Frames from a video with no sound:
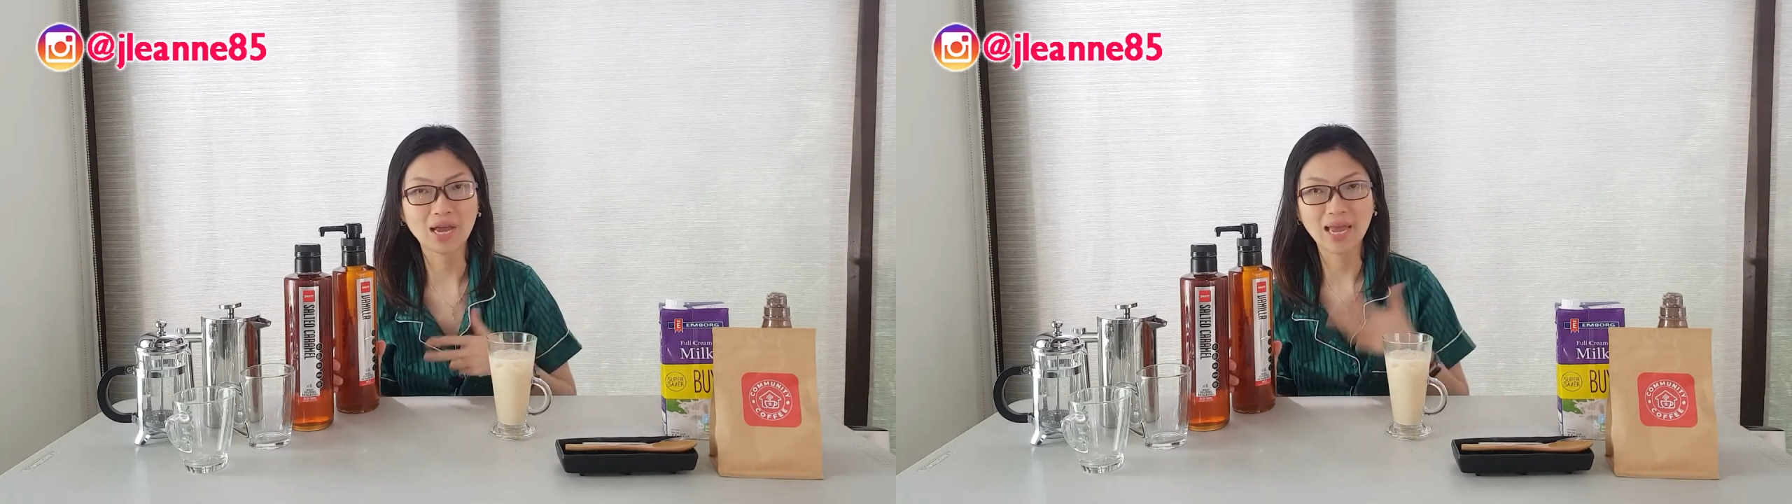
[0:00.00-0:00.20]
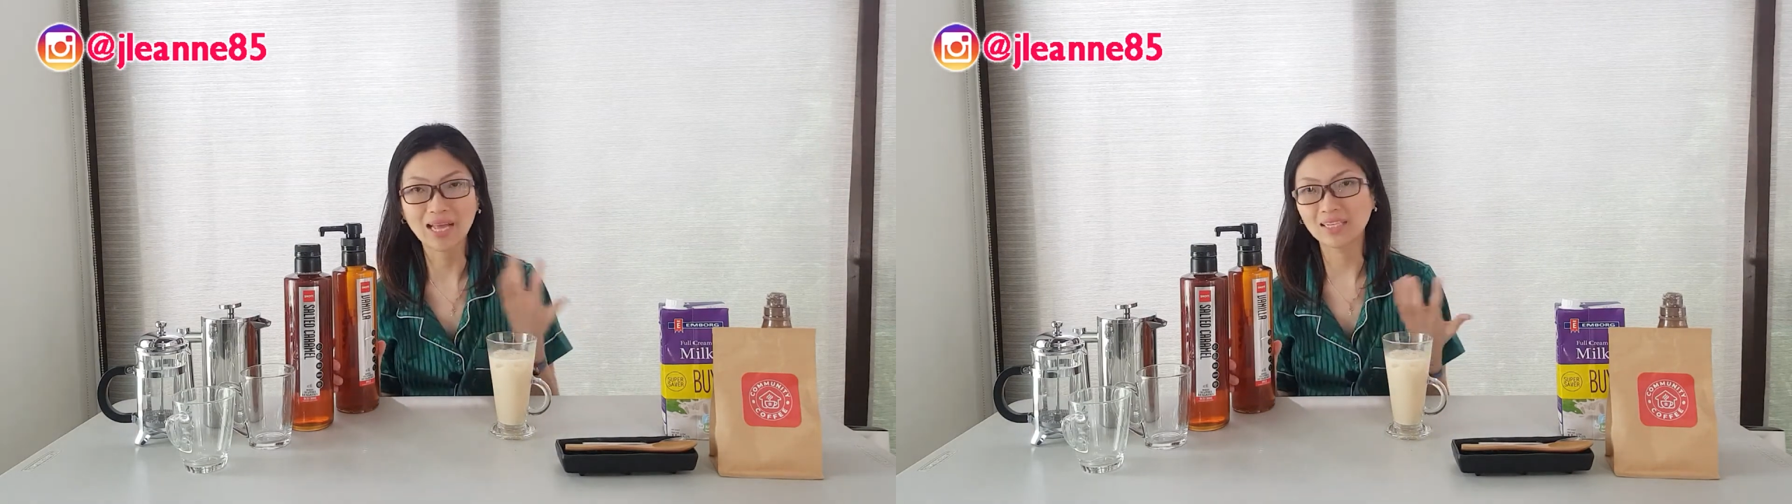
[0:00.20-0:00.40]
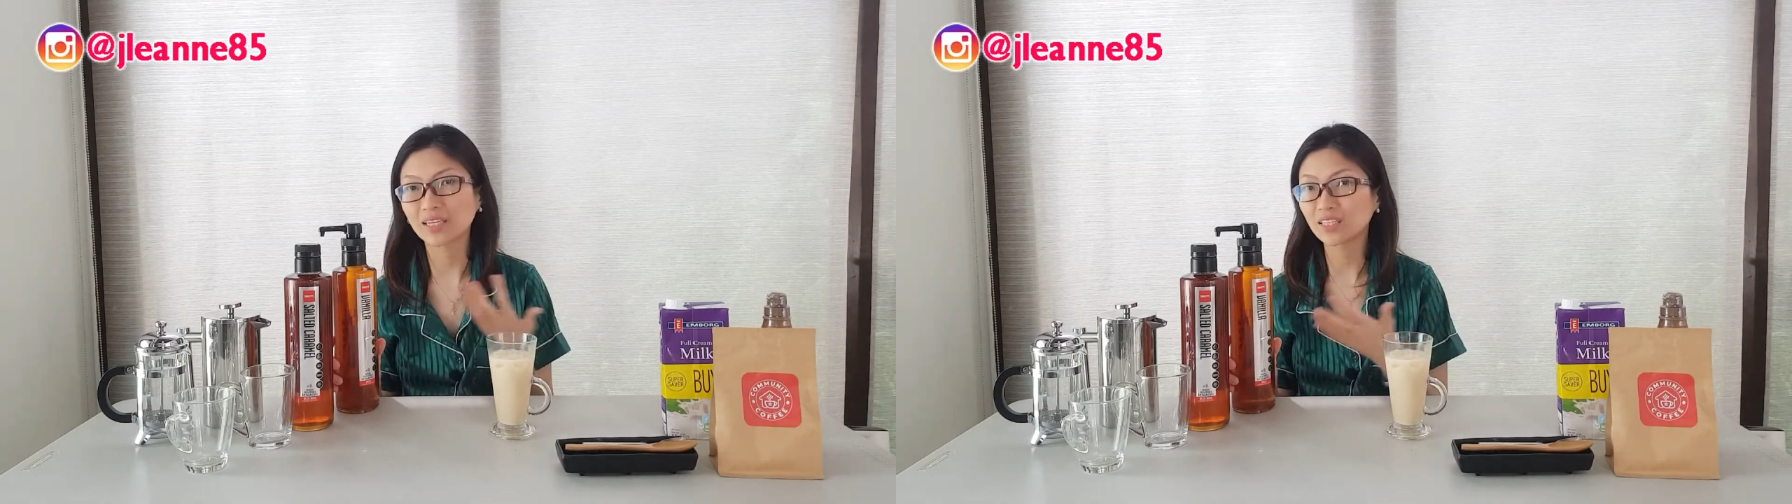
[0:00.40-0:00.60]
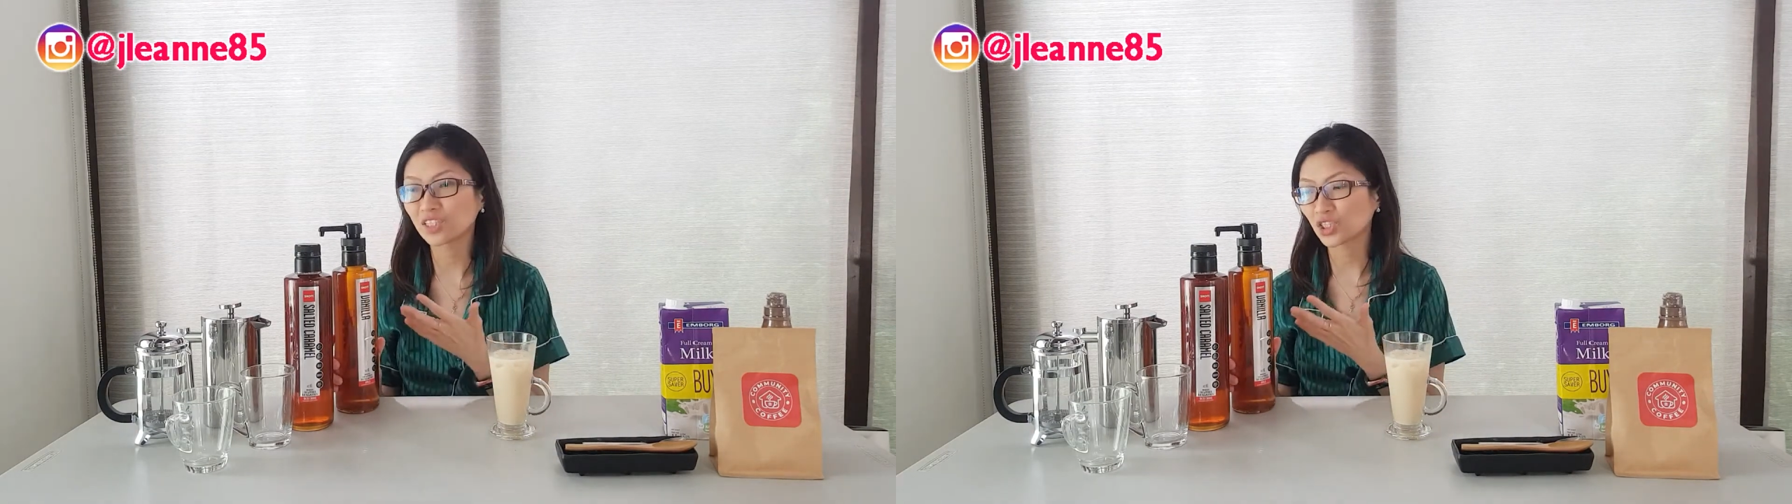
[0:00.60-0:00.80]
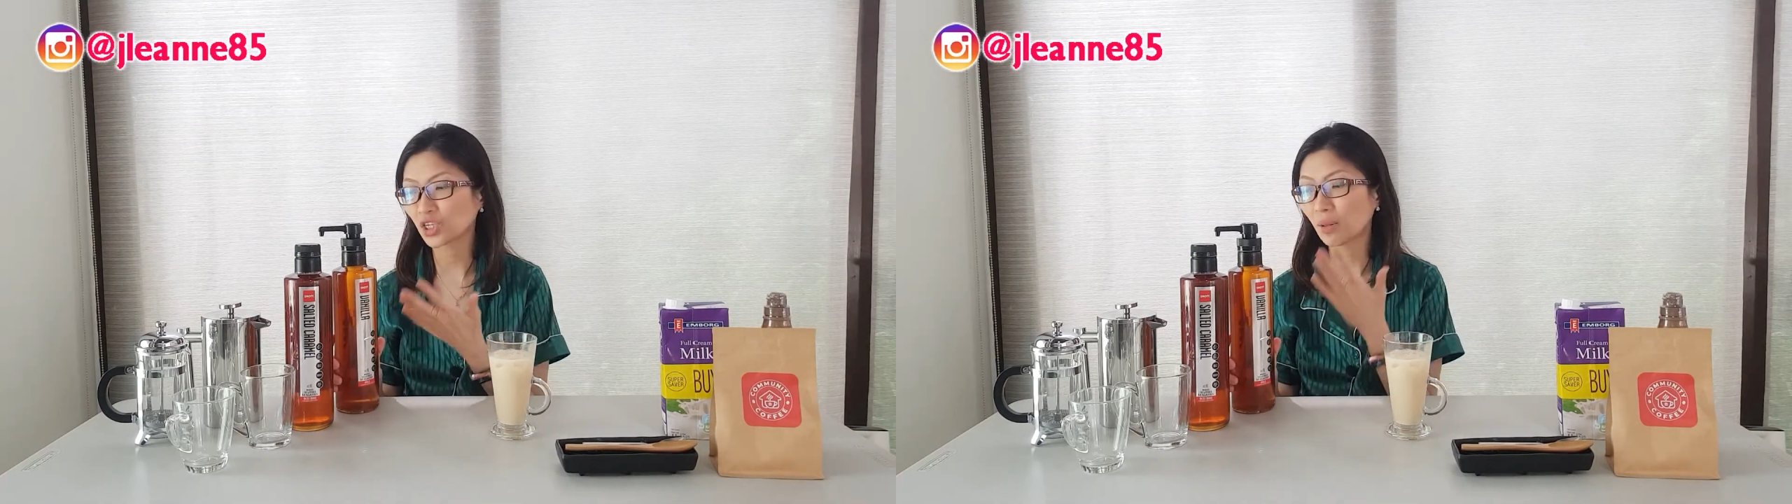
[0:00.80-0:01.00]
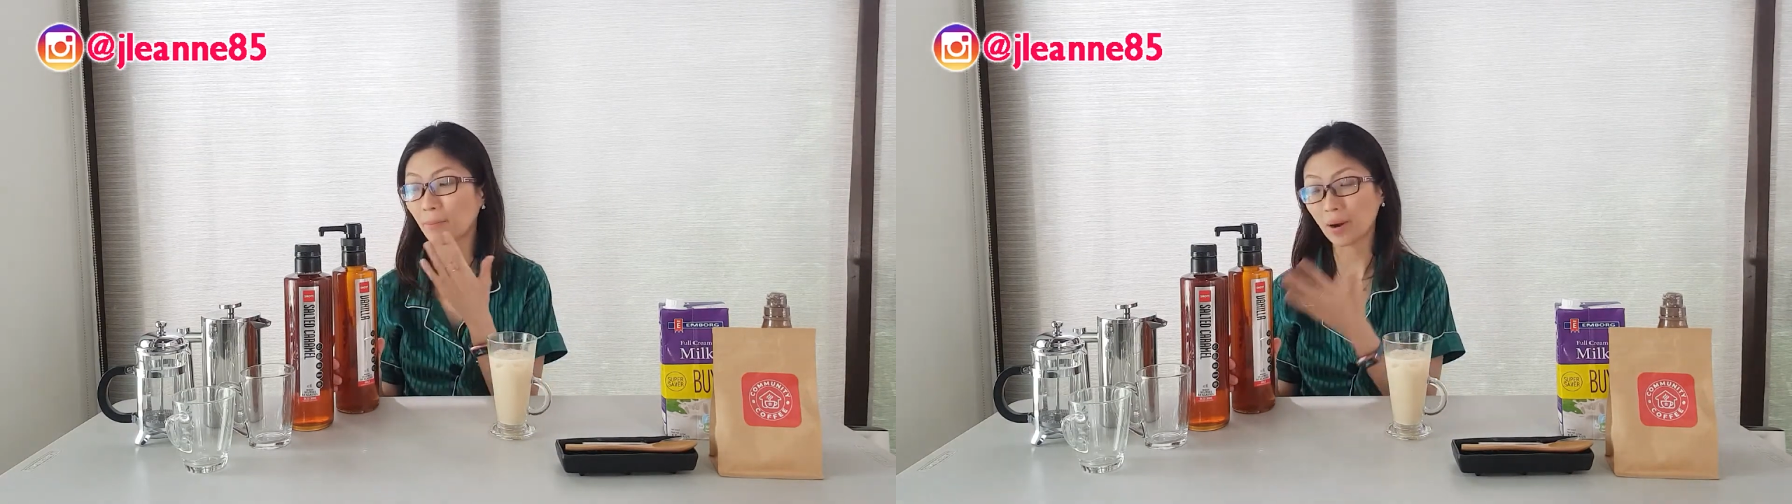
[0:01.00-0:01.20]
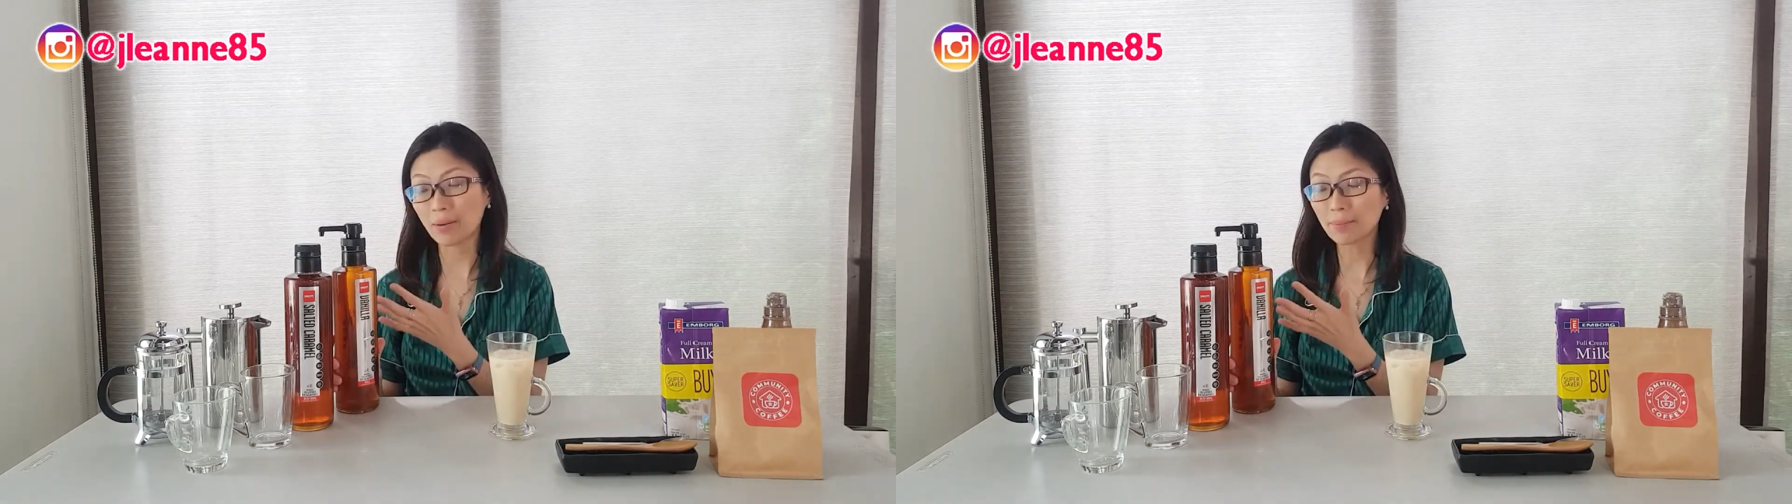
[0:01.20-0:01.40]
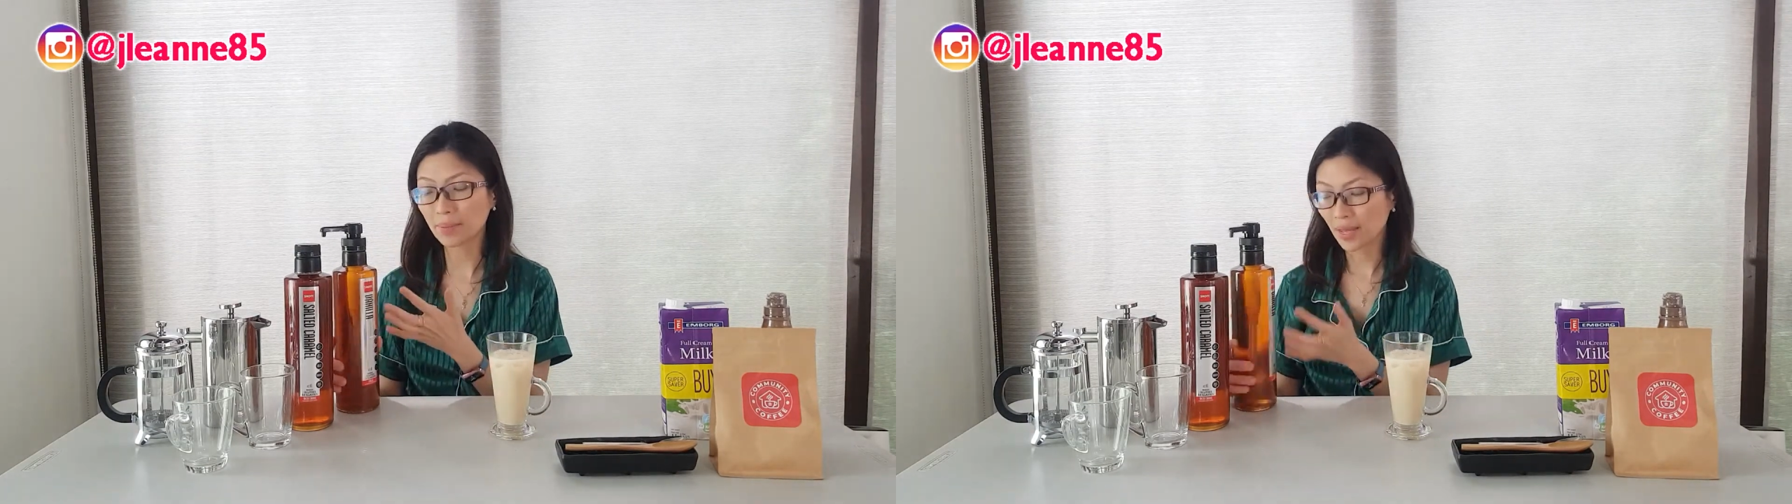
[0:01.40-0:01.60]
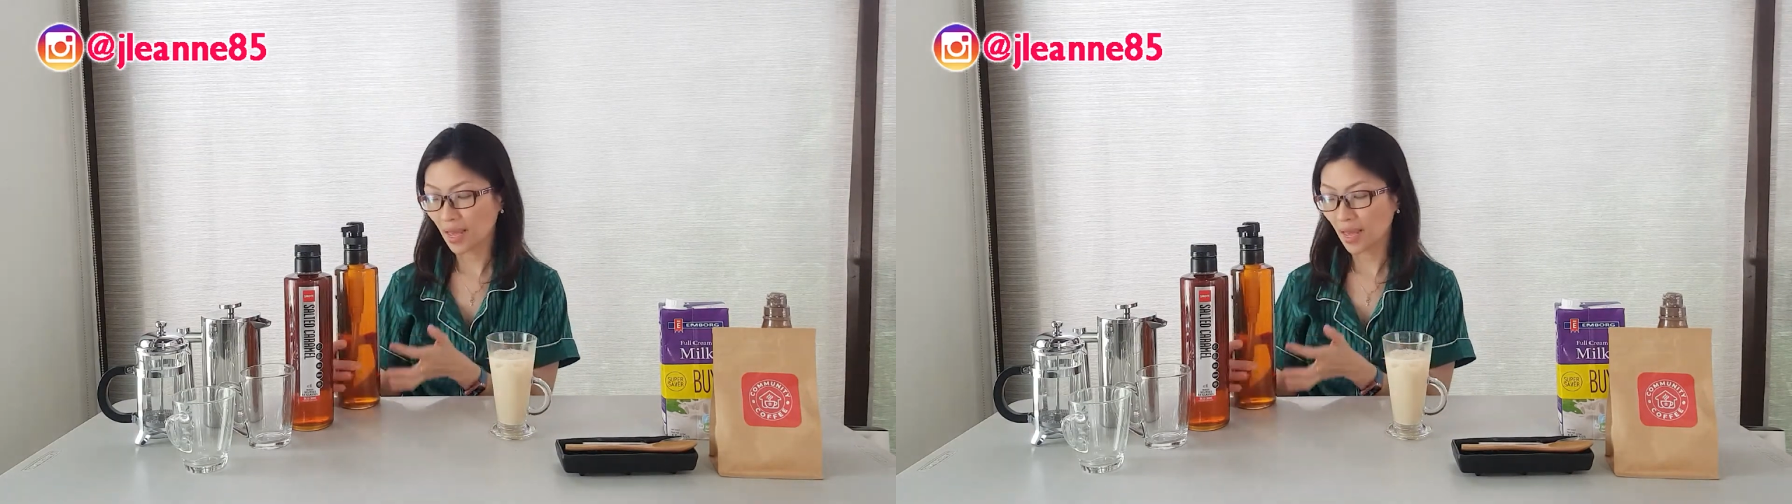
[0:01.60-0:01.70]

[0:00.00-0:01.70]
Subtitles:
I added additional pump.